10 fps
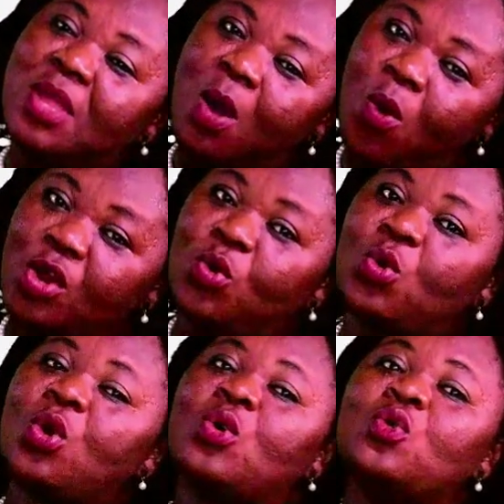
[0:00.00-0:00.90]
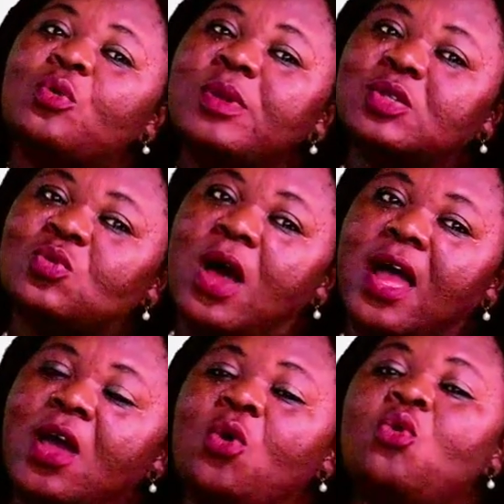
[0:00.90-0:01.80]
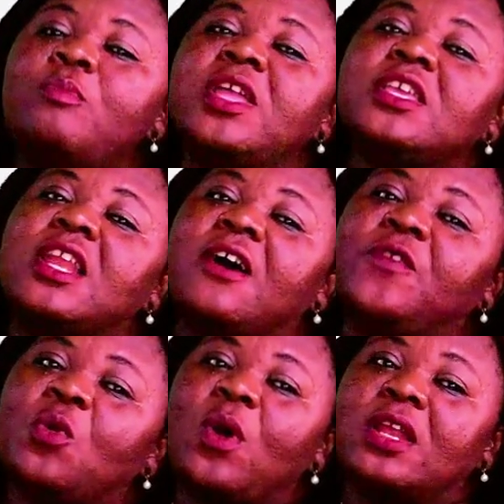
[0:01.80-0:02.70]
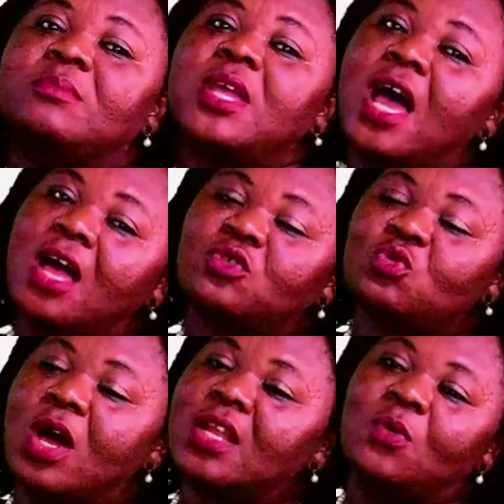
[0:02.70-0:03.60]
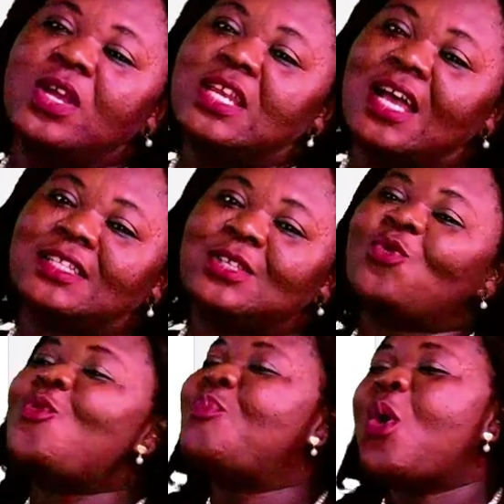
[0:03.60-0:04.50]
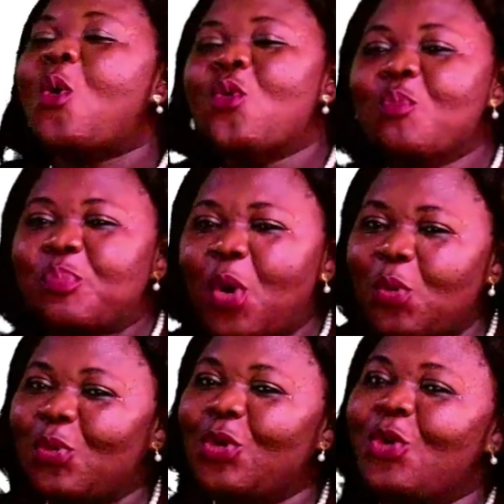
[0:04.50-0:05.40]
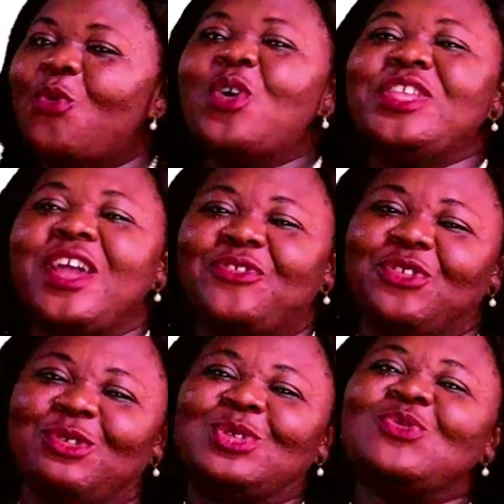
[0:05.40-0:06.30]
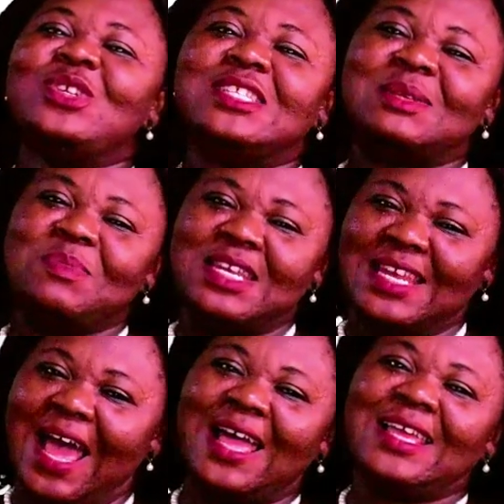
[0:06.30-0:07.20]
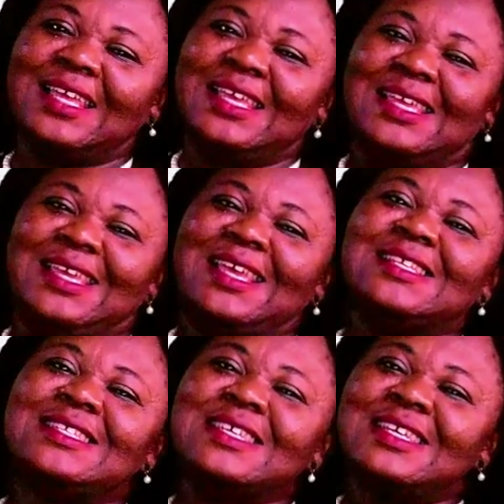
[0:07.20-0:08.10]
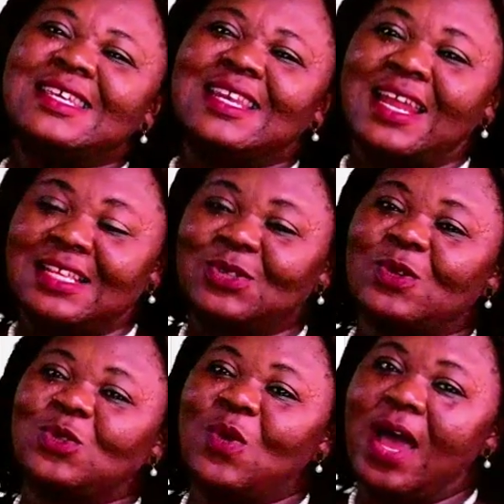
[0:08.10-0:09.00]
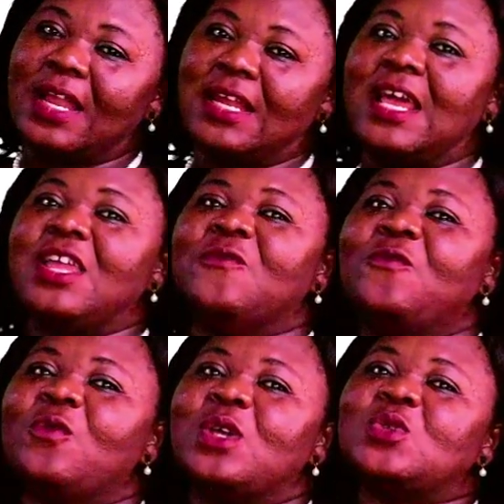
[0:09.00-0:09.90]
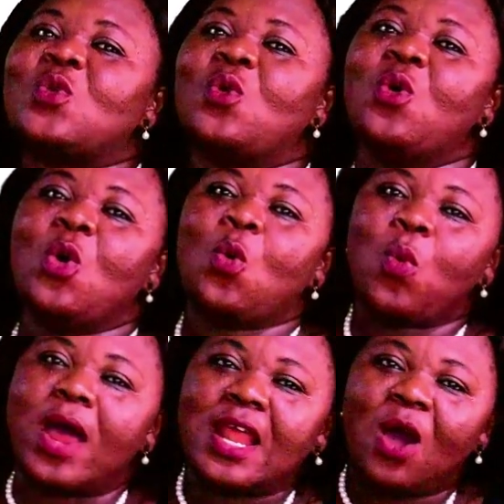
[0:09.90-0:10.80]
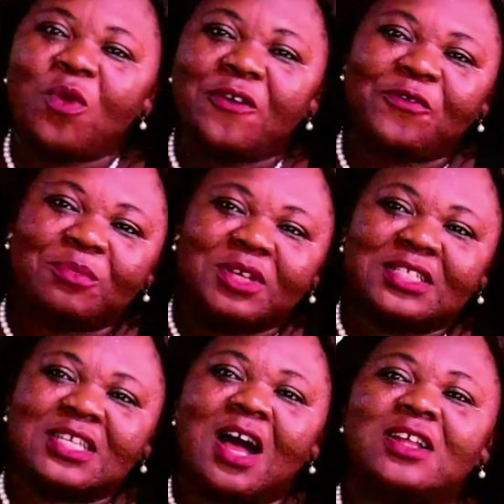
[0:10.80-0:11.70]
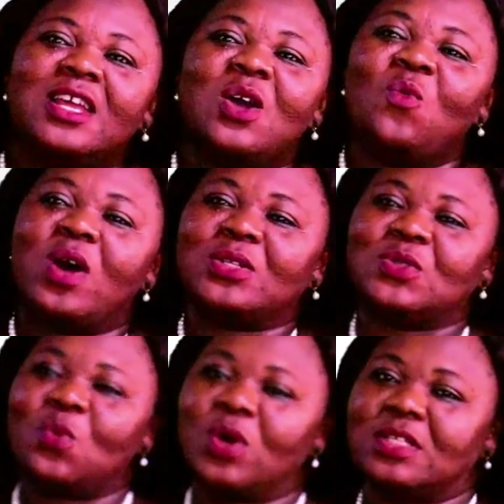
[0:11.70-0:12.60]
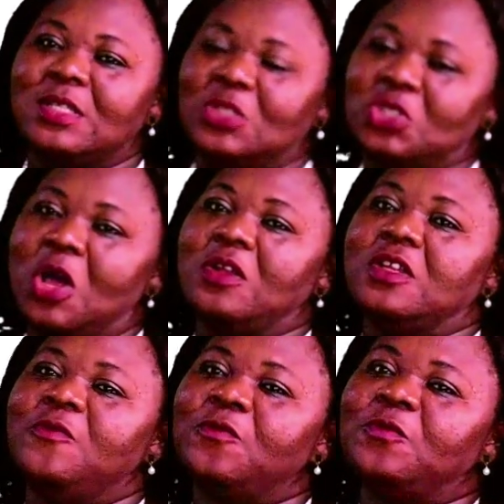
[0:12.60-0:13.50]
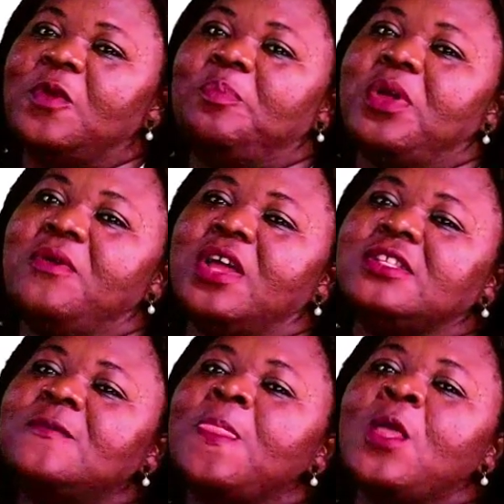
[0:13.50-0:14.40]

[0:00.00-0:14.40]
bia 1 o'clock no besua ubenyi na fe 1 bia aso na wani ate umpo wonya hwesu wuntimi na enti. That is also another influence. So 1 away from the child and 1 towards the child. If the parent